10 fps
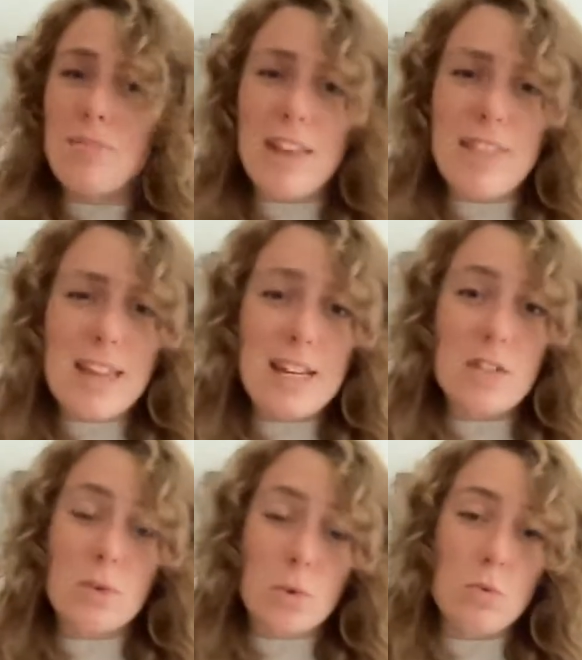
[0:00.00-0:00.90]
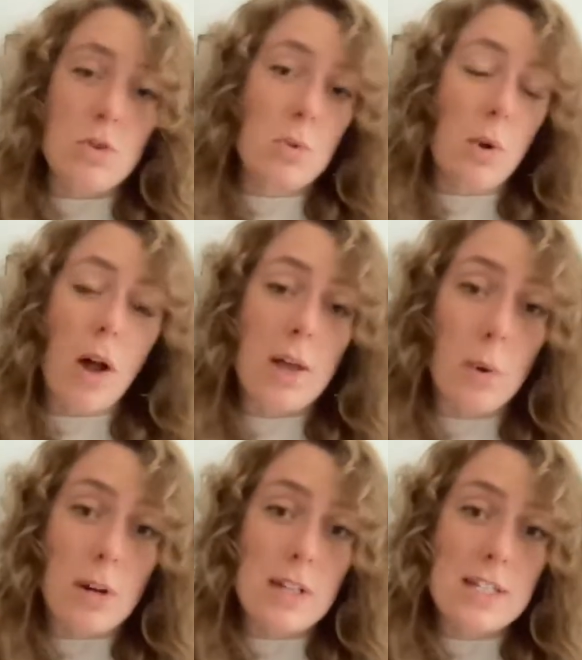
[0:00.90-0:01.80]
and then installed to a high
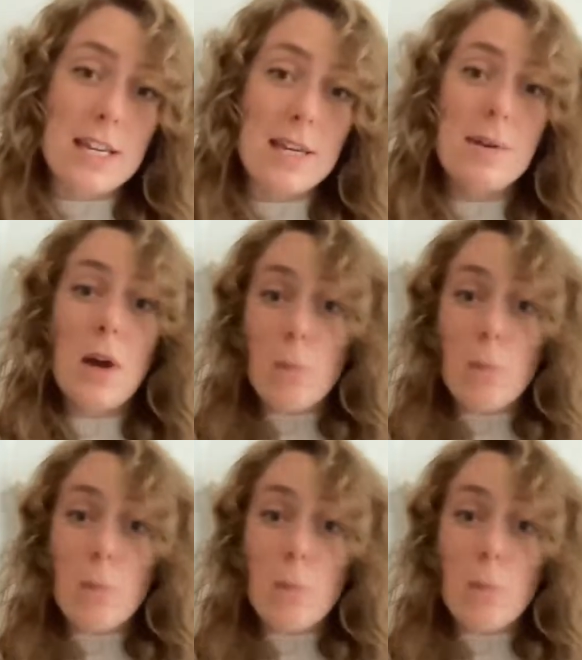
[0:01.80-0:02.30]
quality.